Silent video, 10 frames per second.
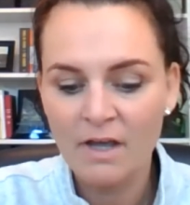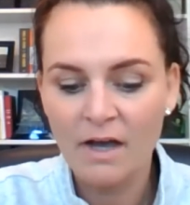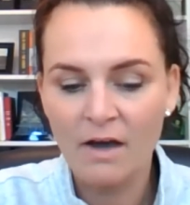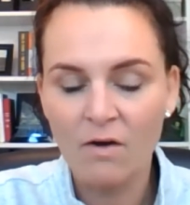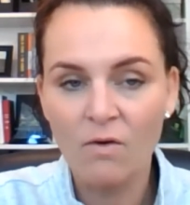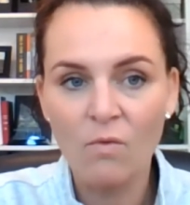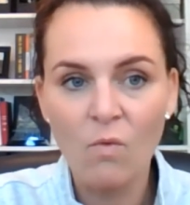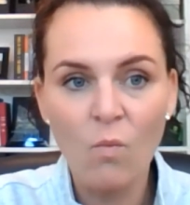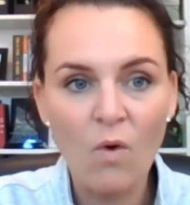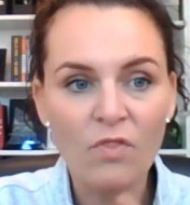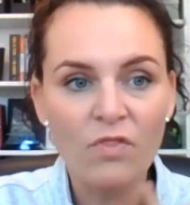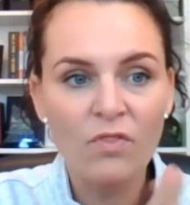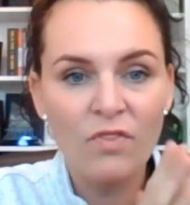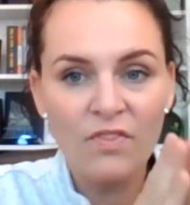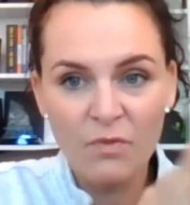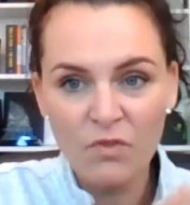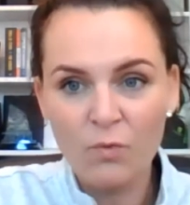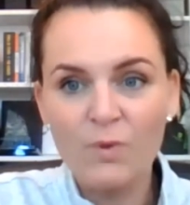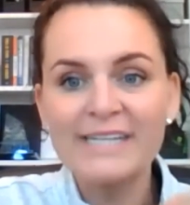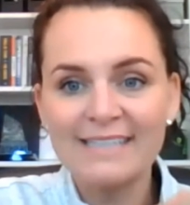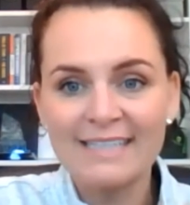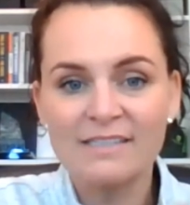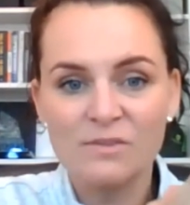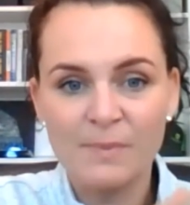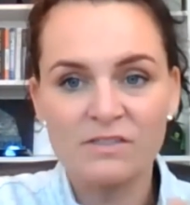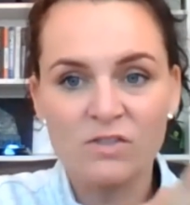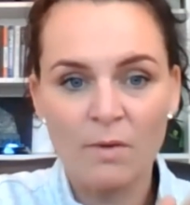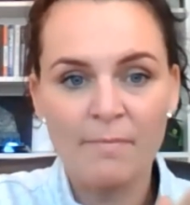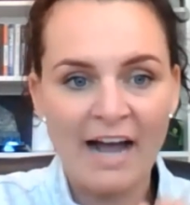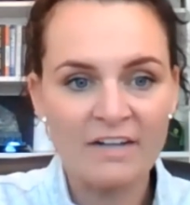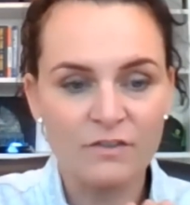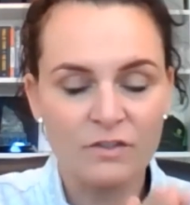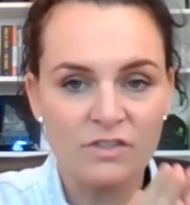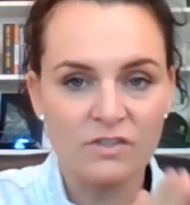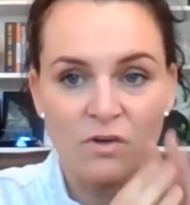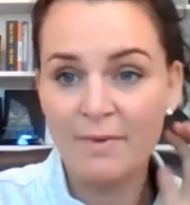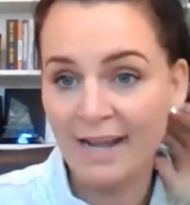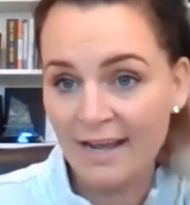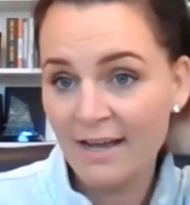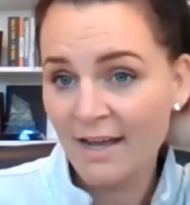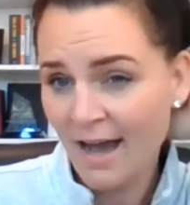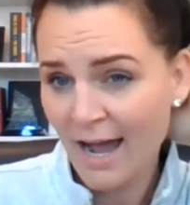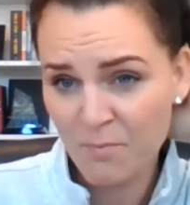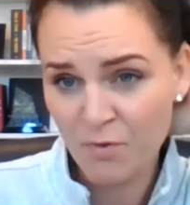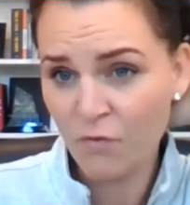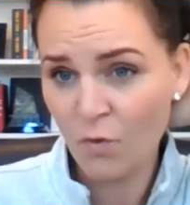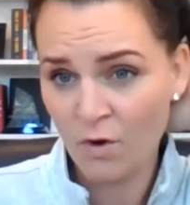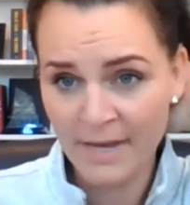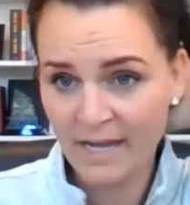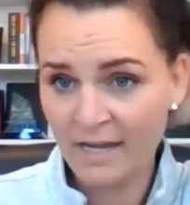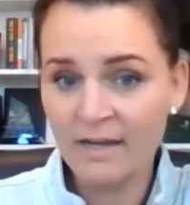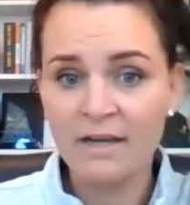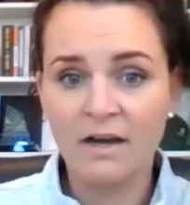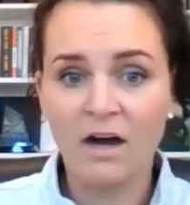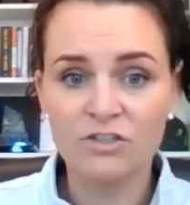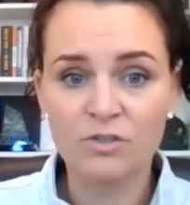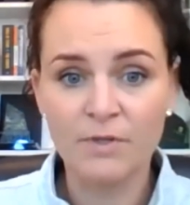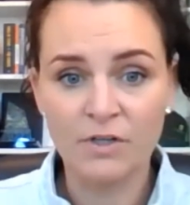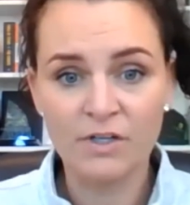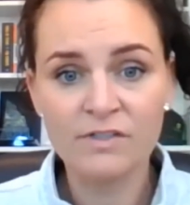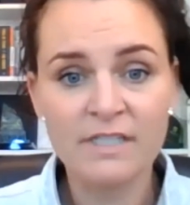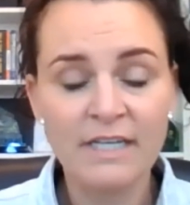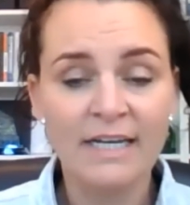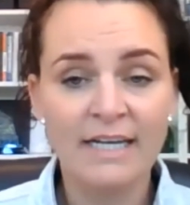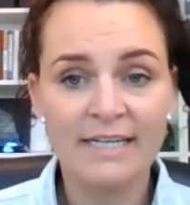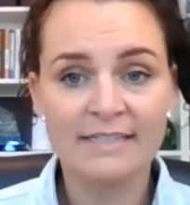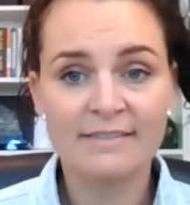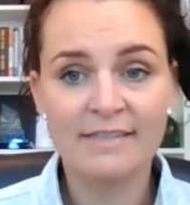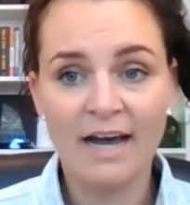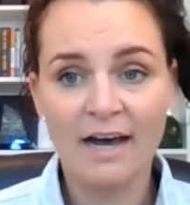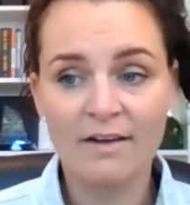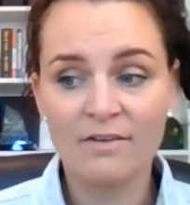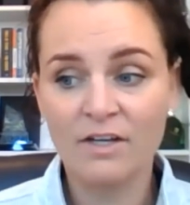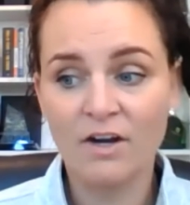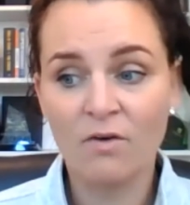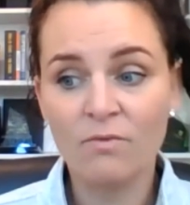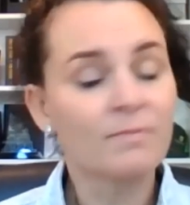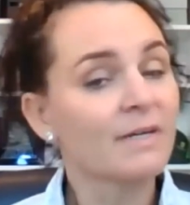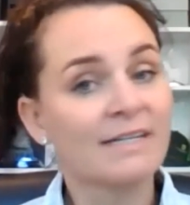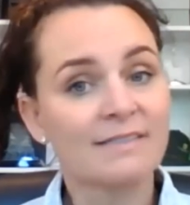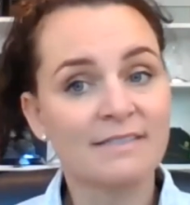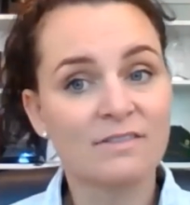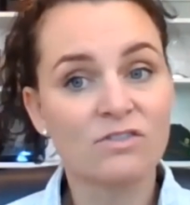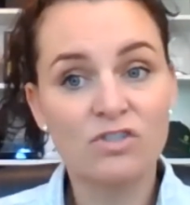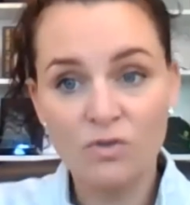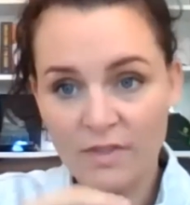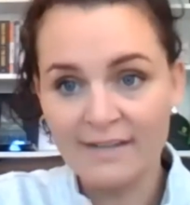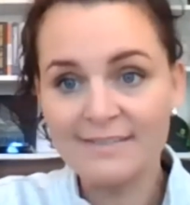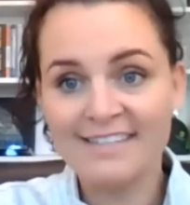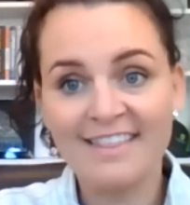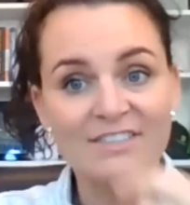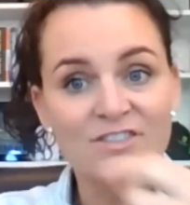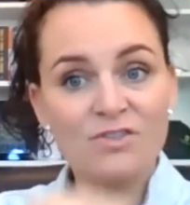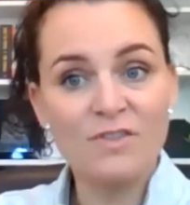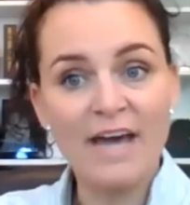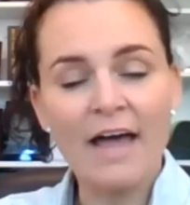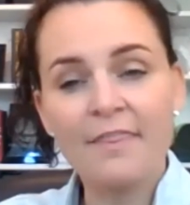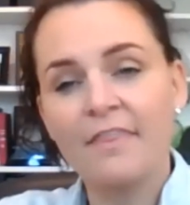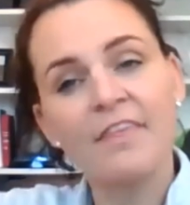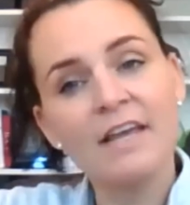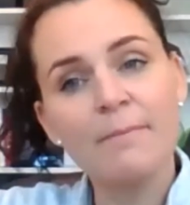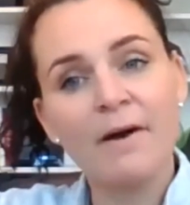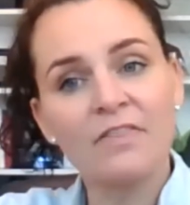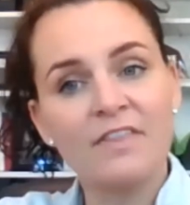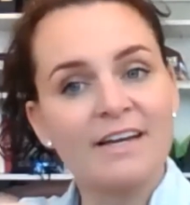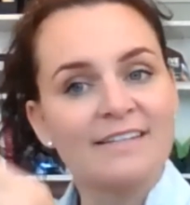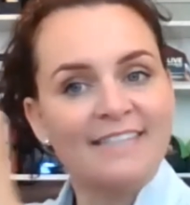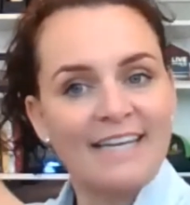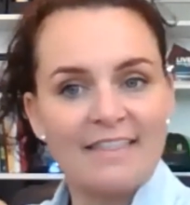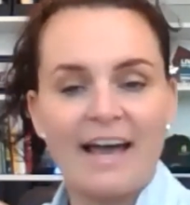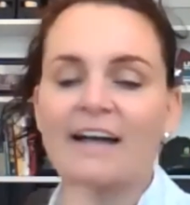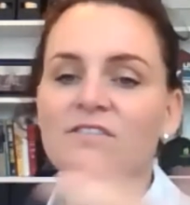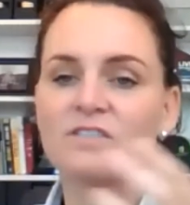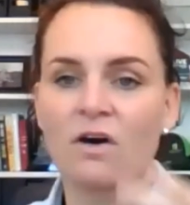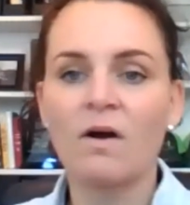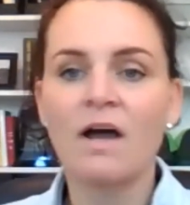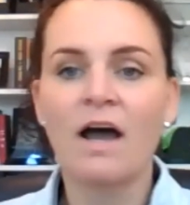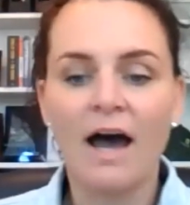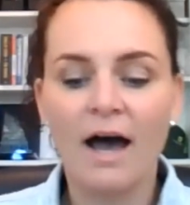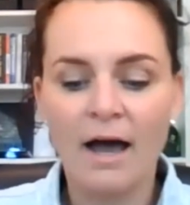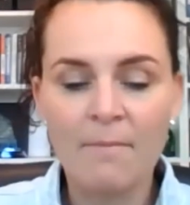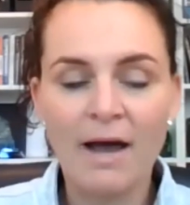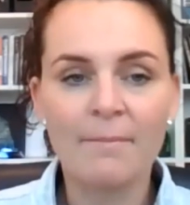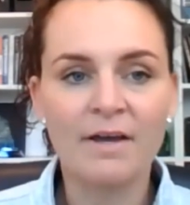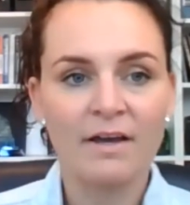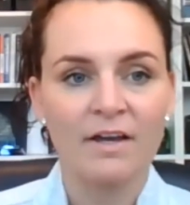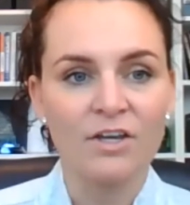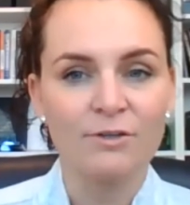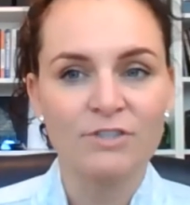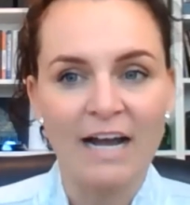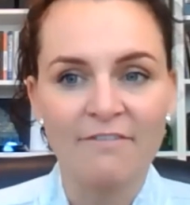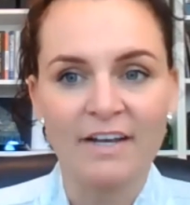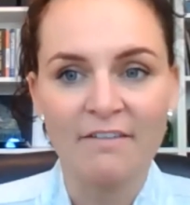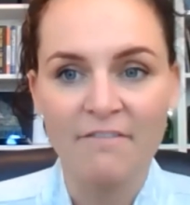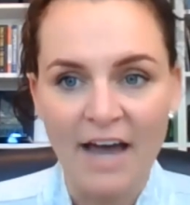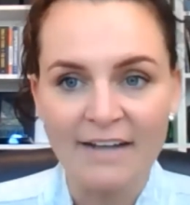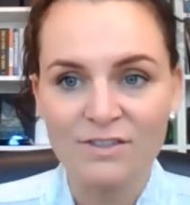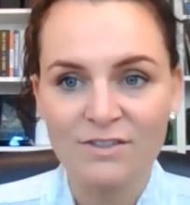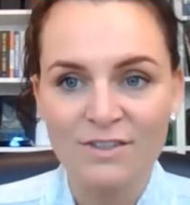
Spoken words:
the reason this has been so impactful to so many high performing entrepreneurs is, you know, because it's do this, then do that, then think about this, then that. So I'm a huge advocate of that.